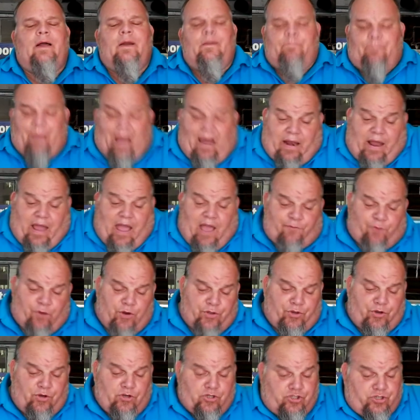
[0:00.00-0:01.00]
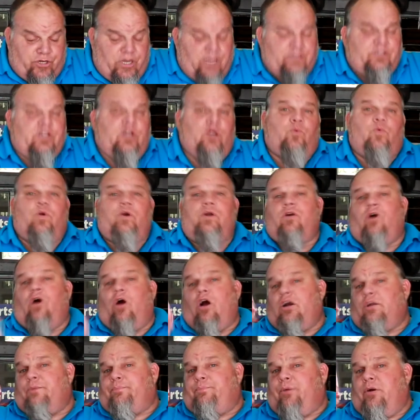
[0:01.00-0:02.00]
About halfway through the season, it wasn't
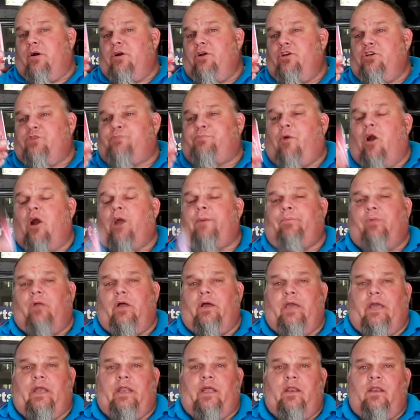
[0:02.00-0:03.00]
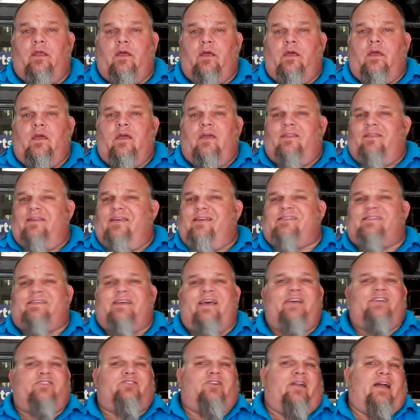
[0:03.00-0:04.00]
hard to put a new spark plug in it. These
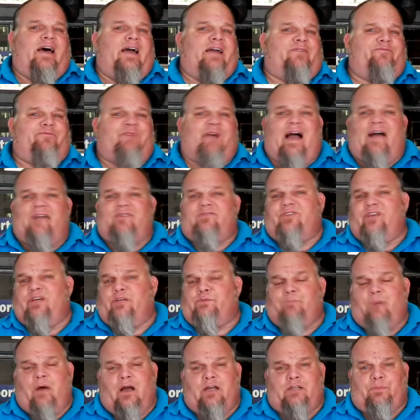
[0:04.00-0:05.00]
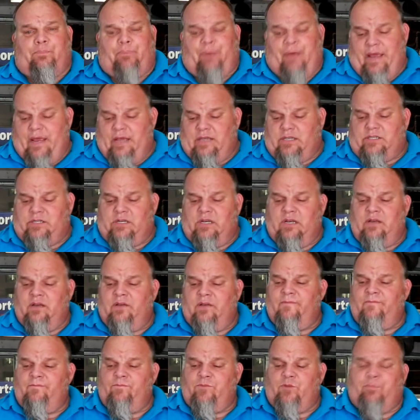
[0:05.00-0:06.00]
things are like $5-6 a piece,
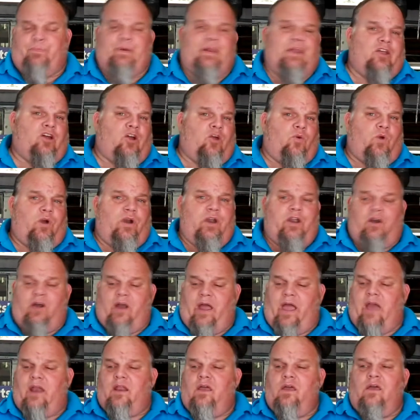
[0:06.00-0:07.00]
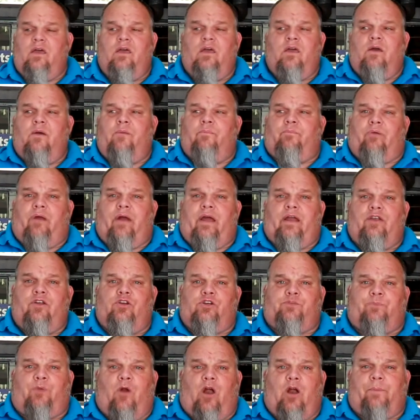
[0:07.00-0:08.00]
depending on where you're at. Brand new
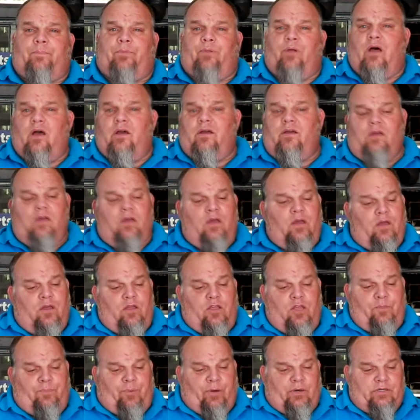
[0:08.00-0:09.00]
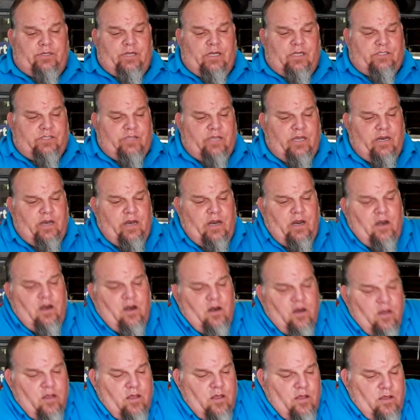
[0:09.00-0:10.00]
spark plug. You put this in
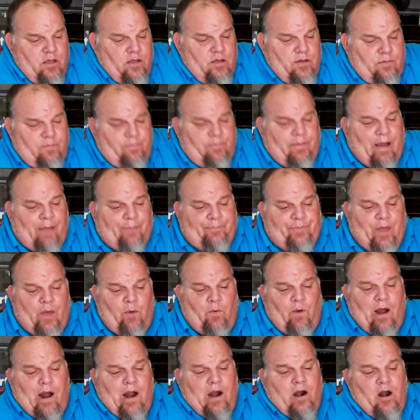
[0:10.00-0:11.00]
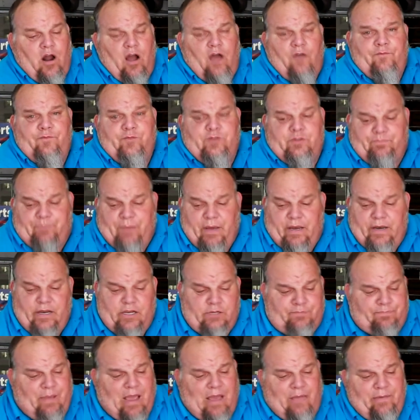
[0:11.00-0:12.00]
here, pop that wire off, spin this
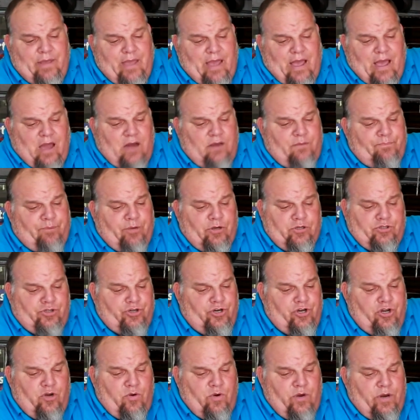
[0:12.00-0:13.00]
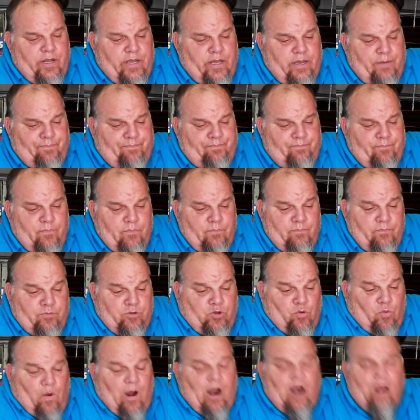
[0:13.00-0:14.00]
baby out, put your new one in,
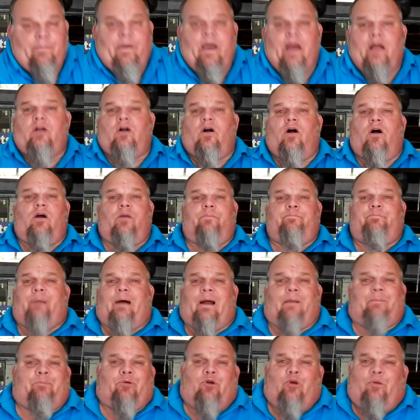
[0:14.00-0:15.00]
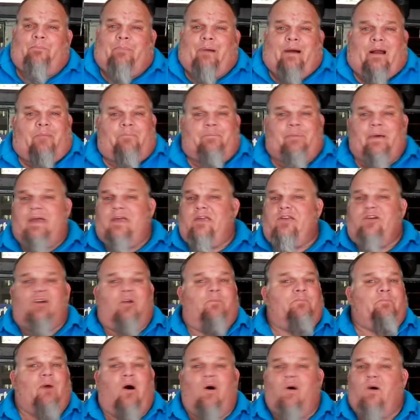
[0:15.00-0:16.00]
the wire back on. Bada boom, bada bing. You're
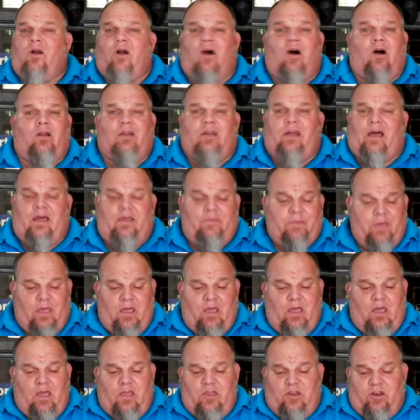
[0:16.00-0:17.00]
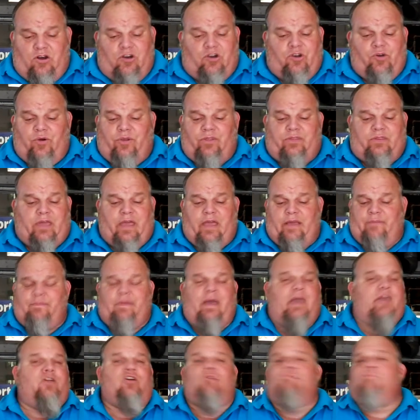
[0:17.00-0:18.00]
mowing all the time. You're doing things,
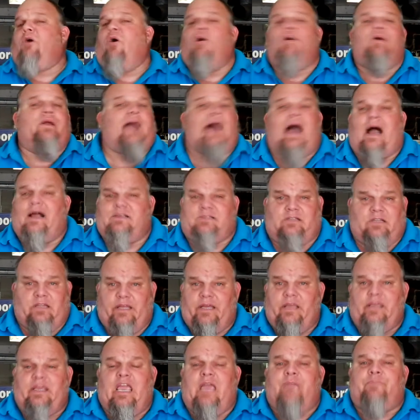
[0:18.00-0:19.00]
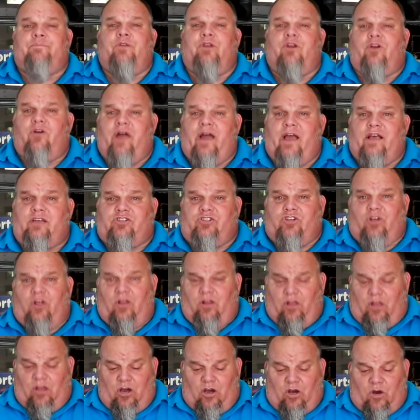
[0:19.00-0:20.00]
man. You're mowing constantly, keeping the grass
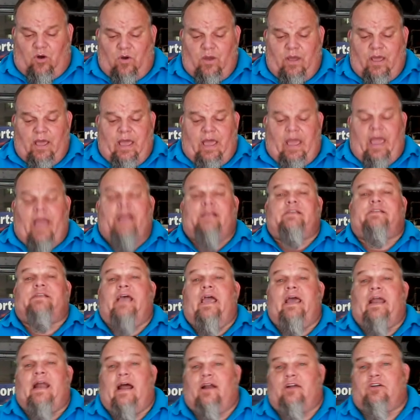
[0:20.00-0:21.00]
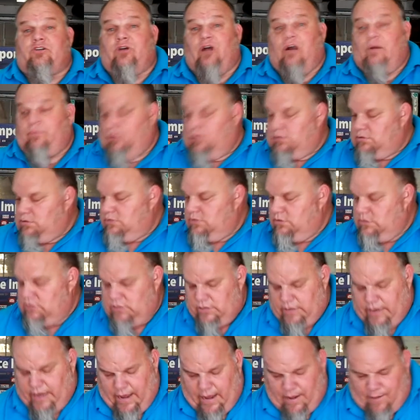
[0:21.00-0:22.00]
low and staying out of trouble.
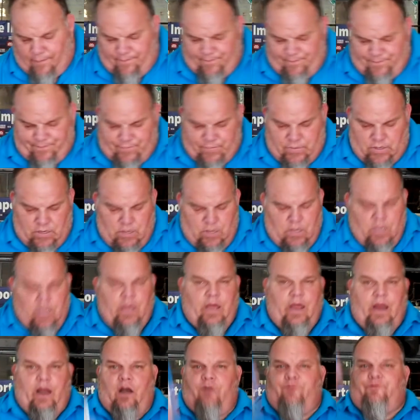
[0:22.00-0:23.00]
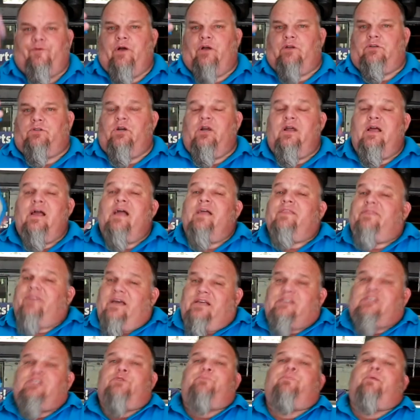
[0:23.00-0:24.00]
Now, air filter.
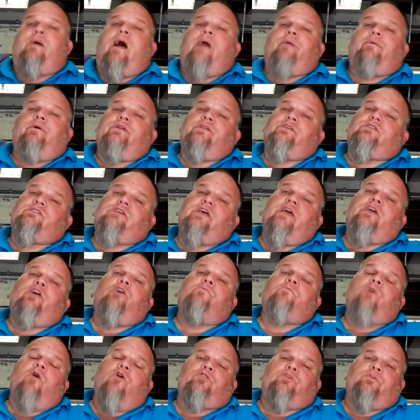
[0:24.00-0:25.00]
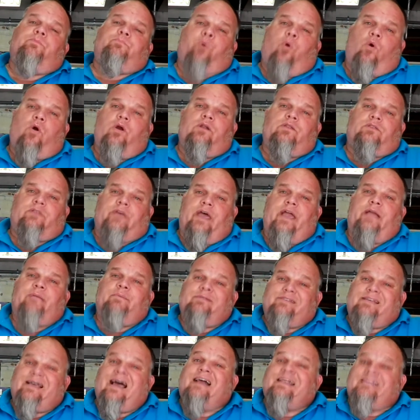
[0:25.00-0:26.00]
This is probably the single most important thing
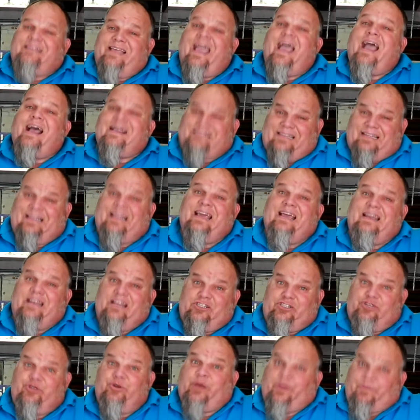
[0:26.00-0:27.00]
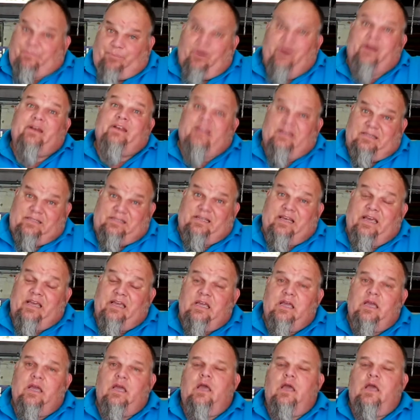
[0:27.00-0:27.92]
besides gasoline that you can put in this thing.